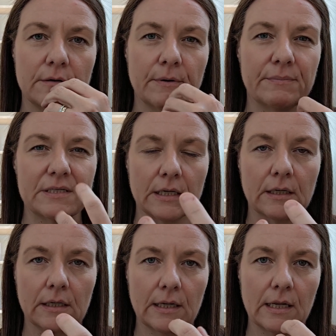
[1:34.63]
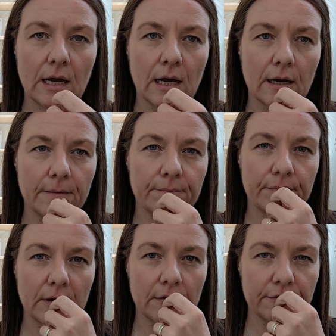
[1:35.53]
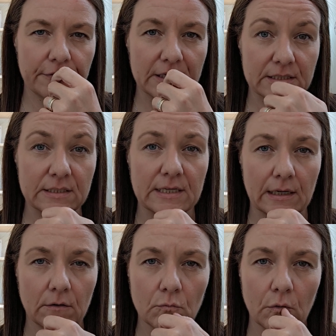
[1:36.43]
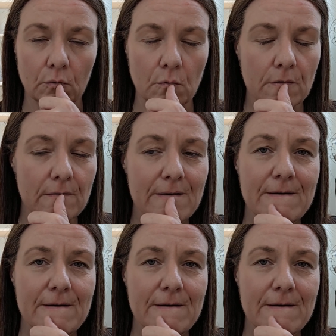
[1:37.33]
but particularly First and Second World War.